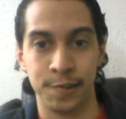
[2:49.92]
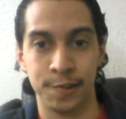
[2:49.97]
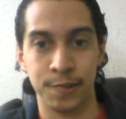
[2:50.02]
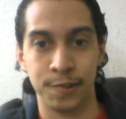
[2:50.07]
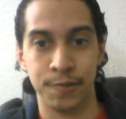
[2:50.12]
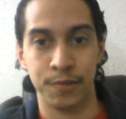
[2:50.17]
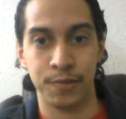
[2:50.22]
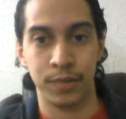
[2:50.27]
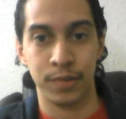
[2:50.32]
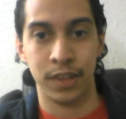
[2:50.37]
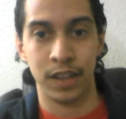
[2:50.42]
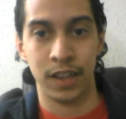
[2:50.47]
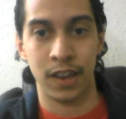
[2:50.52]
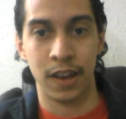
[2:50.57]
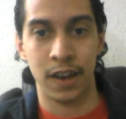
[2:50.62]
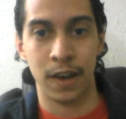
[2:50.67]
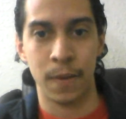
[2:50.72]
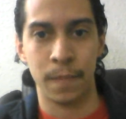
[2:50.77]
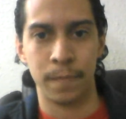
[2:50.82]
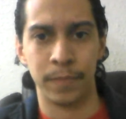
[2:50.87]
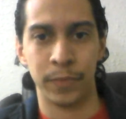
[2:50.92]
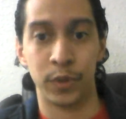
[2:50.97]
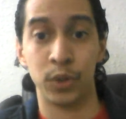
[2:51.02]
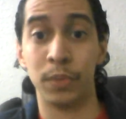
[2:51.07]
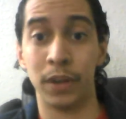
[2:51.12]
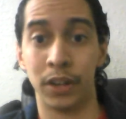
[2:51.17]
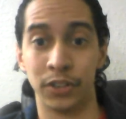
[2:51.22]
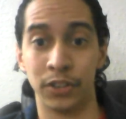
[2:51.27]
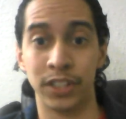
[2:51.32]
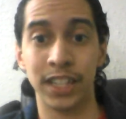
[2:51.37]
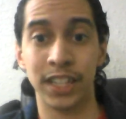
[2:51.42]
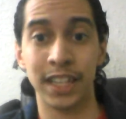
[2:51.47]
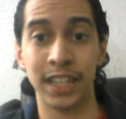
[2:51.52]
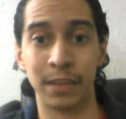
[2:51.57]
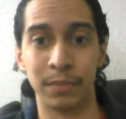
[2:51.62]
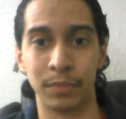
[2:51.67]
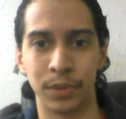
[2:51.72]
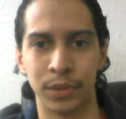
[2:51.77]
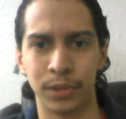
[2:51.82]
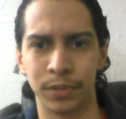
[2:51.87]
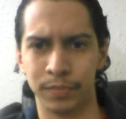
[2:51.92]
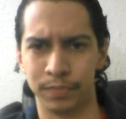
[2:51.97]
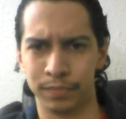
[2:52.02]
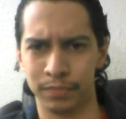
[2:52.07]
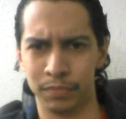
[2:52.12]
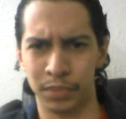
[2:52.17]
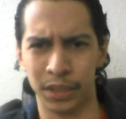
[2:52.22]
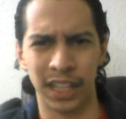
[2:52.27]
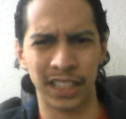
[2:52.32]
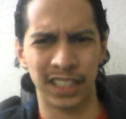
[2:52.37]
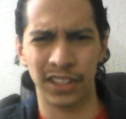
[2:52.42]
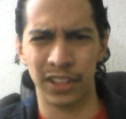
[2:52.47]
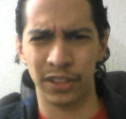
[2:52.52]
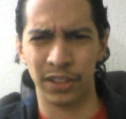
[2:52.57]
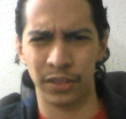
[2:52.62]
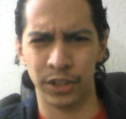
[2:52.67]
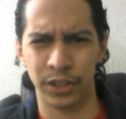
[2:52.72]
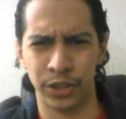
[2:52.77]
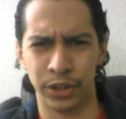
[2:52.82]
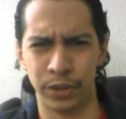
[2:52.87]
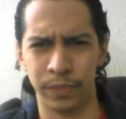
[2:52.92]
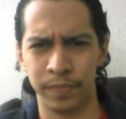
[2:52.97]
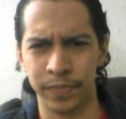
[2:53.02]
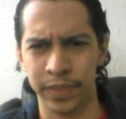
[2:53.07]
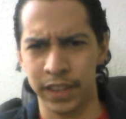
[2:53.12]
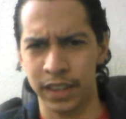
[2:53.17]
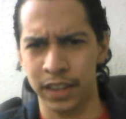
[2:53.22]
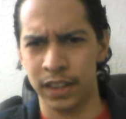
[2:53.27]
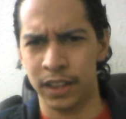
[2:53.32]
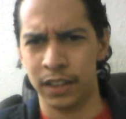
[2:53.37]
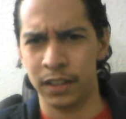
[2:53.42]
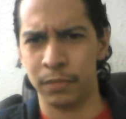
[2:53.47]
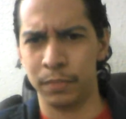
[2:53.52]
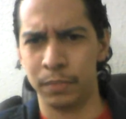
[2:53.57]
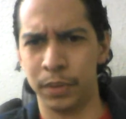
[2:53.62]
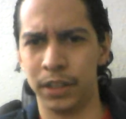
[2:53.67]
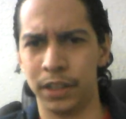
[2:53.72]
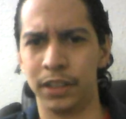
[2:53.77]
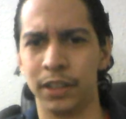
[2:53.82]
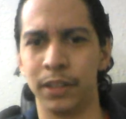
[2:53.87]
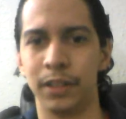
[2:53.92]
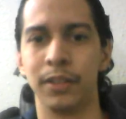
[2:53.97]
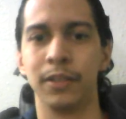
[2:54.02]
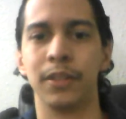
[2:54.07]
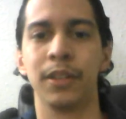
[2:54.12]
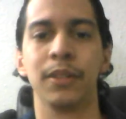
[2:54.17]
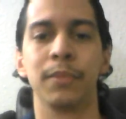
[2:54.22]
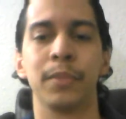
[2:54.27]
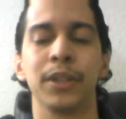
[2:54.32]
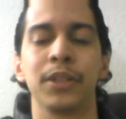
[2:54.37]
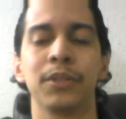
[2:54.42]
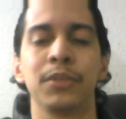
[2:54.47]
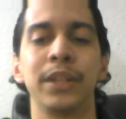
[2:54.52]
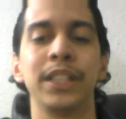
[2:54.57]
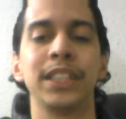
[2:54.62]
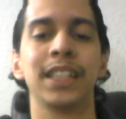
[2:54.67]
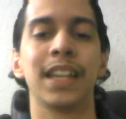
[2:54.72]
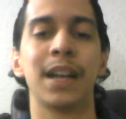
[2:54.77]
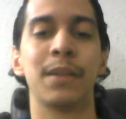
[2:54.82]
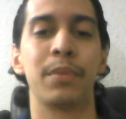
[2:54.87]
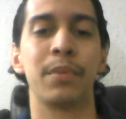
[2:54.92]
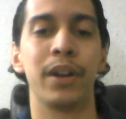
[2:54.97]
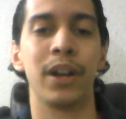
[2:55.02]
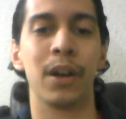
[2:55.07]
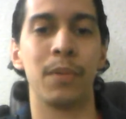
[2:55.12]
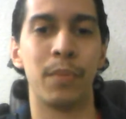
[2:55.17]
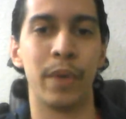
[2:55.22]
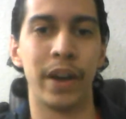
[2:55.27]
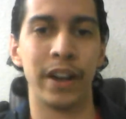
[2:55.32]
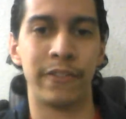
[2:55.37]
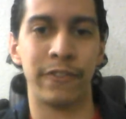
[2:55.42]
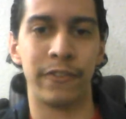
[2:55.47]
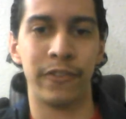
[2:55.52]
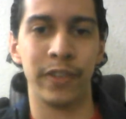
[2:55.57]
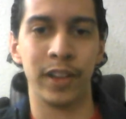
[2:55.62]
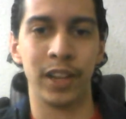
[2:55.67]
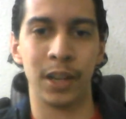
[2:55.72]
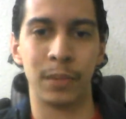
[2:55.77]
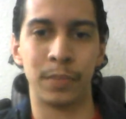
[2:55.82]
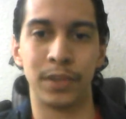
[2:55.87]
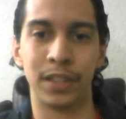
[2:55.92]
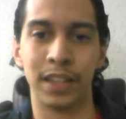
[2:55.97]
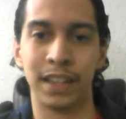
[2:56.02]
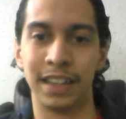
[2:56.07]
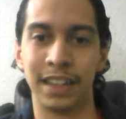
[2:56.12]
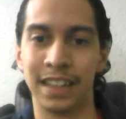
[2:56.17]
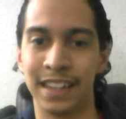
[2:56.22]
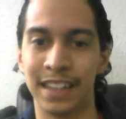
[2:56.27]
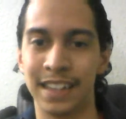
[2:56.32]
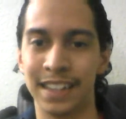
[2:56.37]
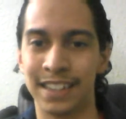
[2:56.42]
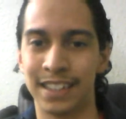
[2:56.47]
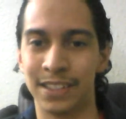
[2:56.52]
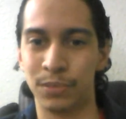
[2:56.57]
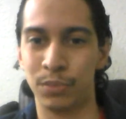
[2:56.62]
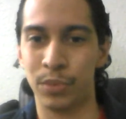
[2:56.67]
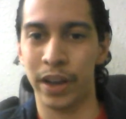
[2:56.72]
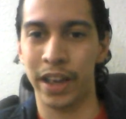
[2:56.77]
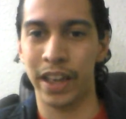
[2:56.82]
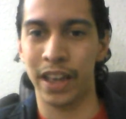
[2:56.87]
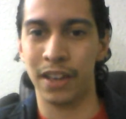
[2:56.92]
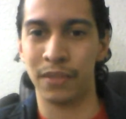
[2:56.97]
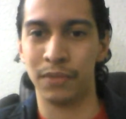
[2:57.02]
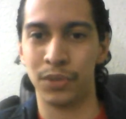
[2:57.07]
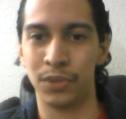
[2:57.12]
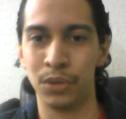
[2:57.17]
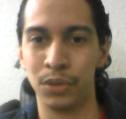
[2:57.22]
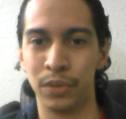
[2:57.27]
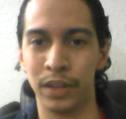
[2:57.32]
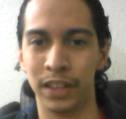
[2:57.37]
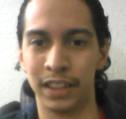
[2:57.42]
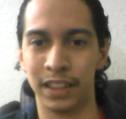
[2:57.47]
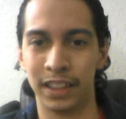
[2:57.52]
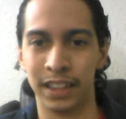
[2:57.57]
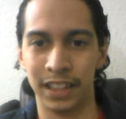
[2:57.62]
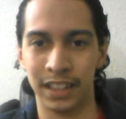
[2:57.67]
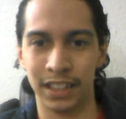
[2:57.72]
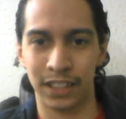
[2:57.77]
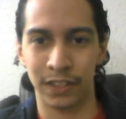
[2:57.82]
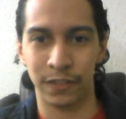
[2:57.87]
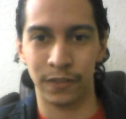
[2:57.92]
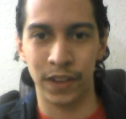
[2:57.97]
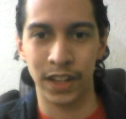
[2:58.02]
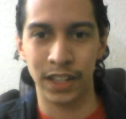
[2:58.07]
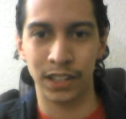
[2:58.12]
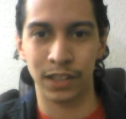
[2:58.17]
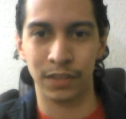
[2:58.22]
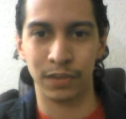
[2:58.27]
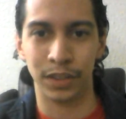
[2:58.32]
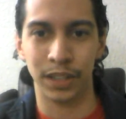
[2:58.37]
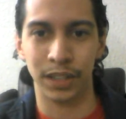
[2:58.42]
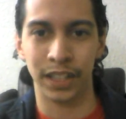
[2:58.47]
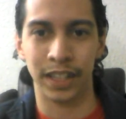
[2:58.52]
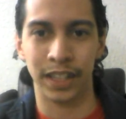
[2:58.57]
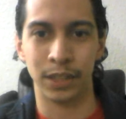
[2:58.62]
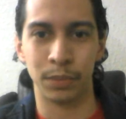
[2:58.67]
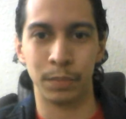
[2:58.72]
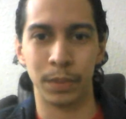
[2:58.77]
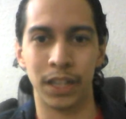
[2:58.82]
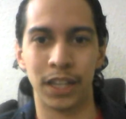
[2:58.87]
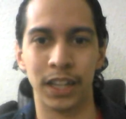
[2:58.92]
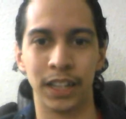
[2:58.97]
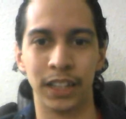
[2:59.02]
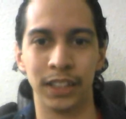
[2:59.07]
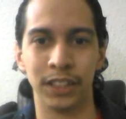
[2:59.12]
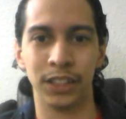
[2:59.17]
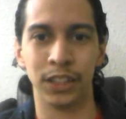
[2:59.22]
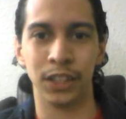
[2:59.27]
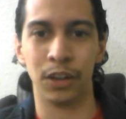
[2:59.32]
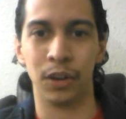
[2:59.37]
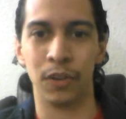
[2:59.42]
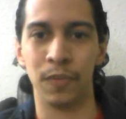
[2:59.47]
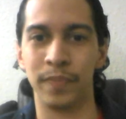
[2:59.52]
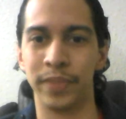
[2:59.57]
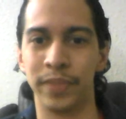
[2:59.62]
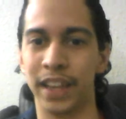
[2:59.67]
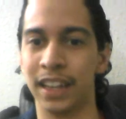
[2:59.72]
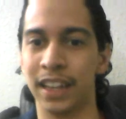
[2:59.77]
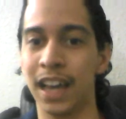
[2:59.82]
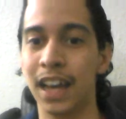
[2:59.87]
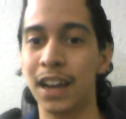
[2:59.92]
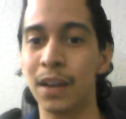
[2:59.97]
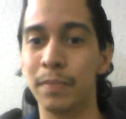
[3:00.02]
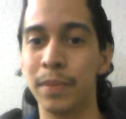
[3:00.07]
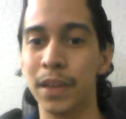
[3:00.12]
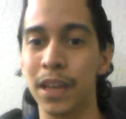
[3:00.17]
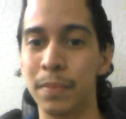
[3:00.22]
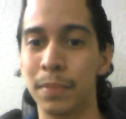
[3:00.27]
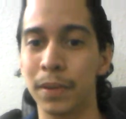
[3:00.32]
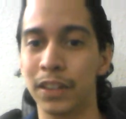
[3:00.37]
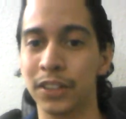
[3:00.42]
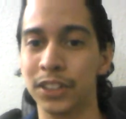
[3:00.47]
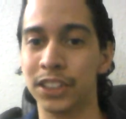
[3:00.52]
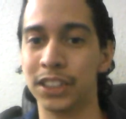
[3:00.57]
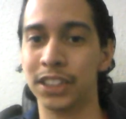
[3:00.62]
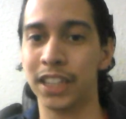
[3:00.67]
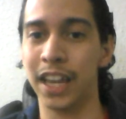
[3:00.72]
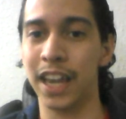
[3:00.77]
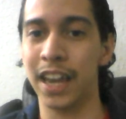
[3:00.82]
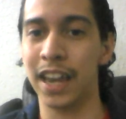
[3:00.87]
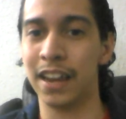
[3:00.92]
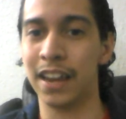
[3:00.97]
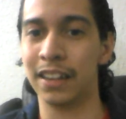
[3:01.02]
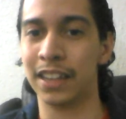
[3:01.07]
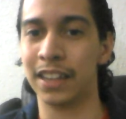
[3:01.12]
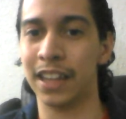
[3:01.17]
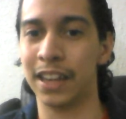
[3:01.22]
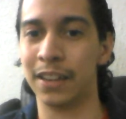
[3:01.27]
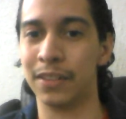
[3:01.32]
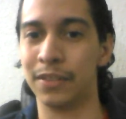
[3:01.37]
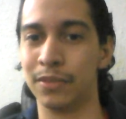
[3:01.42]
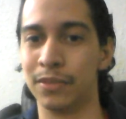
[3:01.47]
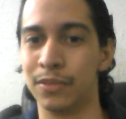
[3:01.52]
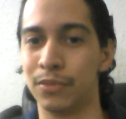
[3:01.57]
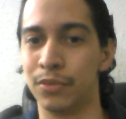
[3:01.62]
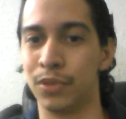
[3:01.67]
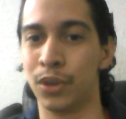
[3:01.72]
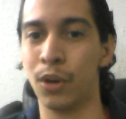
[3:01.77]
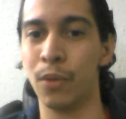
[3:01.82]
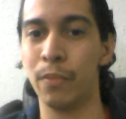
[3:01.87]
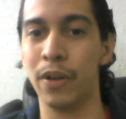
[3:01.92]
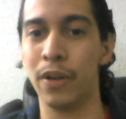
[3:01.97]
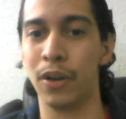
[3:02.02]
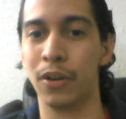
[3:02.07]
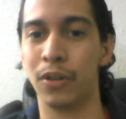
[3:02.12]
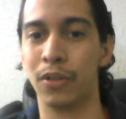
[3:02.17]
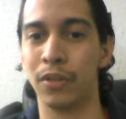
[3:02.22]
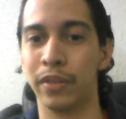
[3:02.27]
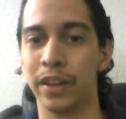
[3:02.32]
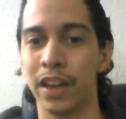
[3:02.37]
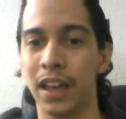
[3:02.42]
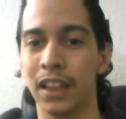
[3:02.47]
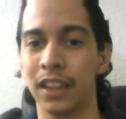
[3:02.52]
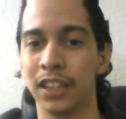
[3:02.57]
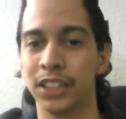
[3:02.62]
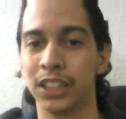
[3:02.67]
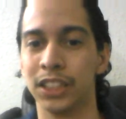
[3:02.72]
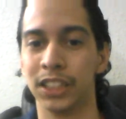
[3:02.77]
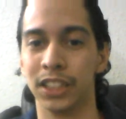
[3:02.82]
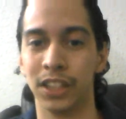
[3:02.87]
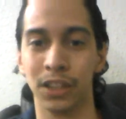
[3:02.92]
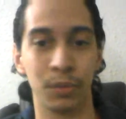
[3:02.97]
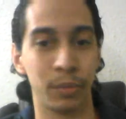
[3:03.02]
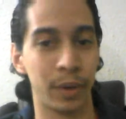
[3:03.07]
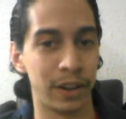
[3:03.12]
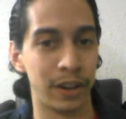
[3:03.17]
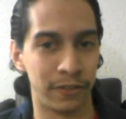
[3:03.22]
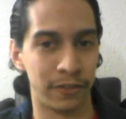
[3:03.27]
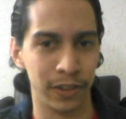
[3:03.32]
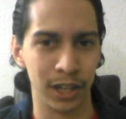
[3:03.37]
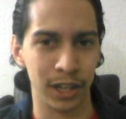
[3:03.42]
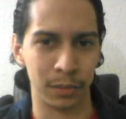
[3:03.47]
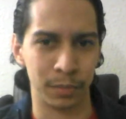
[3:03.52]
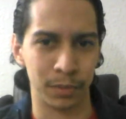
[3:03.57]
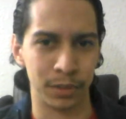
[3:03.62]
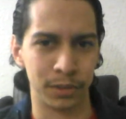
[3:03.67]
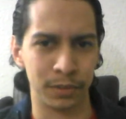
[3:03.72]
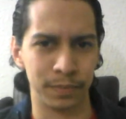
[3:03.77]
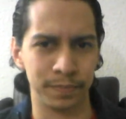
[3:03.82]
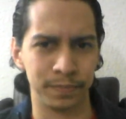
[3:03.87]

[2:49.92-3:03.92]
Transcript: better teams. But that's another issue. But the reason I bring up Wade Phillips and his way of doing things defensively is because, you know, a lot of people are saying that Romeo Crennel is just another Wade Phillips.